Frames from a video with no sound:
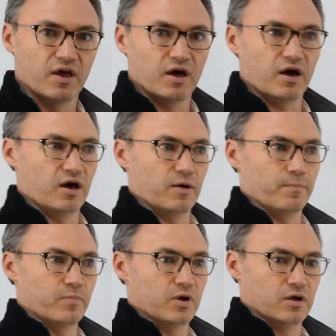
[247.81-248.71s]

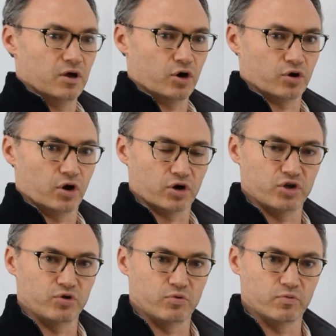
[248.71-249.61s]
are
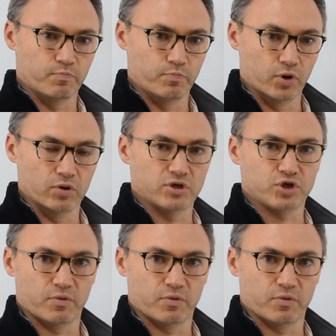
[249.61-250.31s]
you bullish or